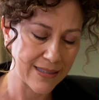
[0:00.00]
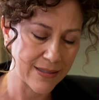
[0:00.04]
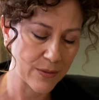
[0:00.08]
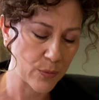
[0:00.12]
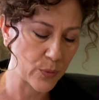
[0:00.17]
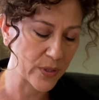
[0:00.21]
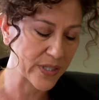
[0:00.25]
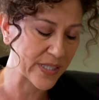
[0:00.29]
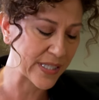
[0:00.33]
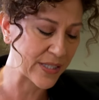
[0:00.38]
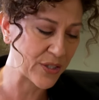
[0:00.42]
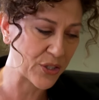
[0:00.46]

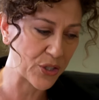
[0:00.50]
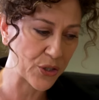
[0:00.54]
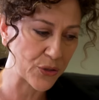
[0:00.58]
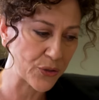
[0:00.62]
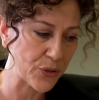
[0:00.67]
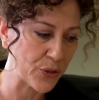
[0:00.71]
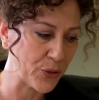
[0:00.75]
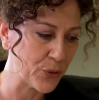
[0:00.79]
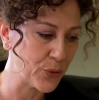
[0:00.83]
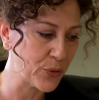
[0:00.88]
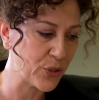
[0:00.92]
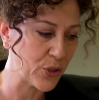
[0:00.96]
Well, since you're
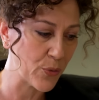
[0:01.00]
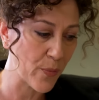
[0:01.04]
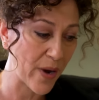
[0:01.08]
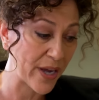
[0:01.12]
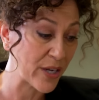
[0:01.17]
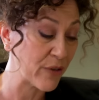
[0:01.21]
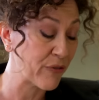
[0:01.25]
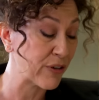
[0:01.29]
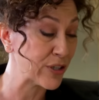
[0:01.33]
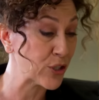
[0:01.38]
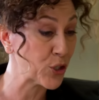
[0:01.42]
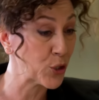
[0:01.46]
new, do you
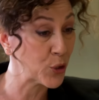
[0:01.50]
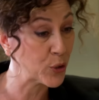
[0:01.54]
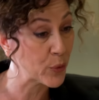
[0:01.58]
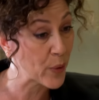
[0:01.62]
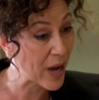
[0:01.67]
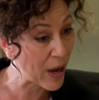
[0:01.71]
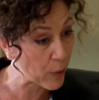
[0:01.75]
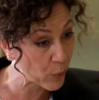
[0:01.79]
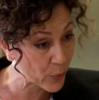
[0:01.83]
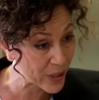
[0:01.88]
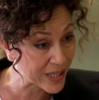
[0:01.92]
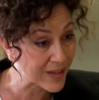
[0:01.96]
mind if I show you
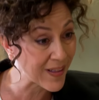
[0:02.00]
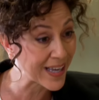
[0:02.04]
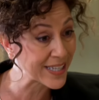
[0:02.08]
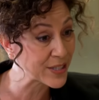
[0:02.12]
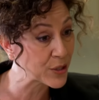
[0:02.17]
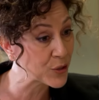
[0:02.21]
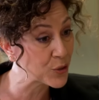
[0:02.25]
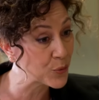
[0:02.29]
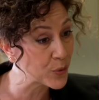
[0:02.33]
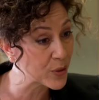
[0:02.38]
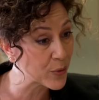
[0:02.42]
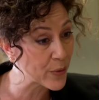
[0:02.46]
how we like
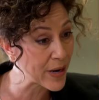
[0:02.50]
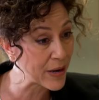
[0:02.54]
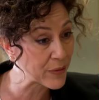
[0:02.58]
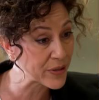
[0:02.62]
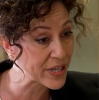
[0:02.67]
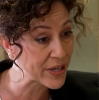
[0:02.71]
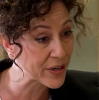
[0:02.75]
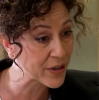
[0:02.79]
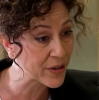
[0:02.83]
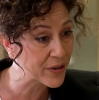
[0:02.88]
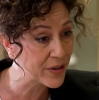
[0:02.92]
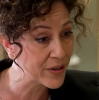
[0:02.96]
to do it around
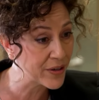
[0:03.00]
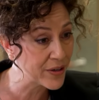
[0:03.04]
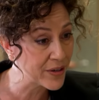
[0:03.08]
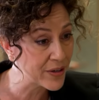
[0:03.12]
here?